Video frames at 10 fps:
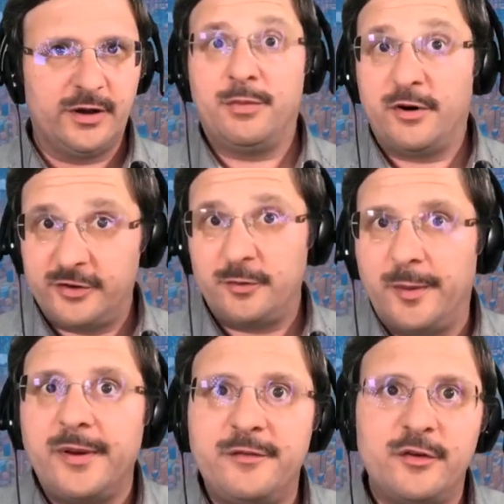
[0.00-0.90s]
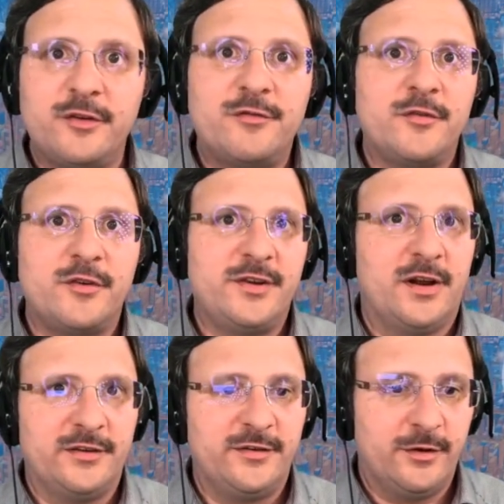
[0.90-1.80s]
Possibly will give you different
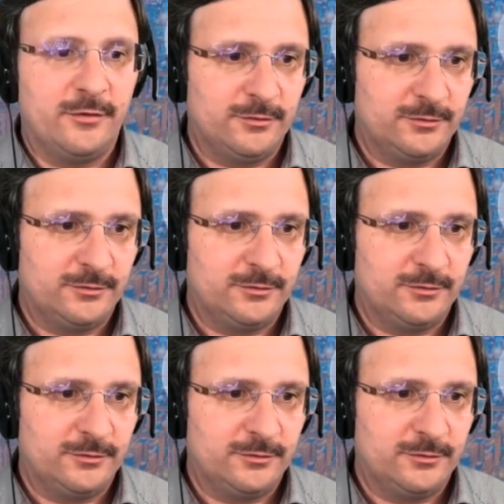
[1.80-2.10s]
results, though.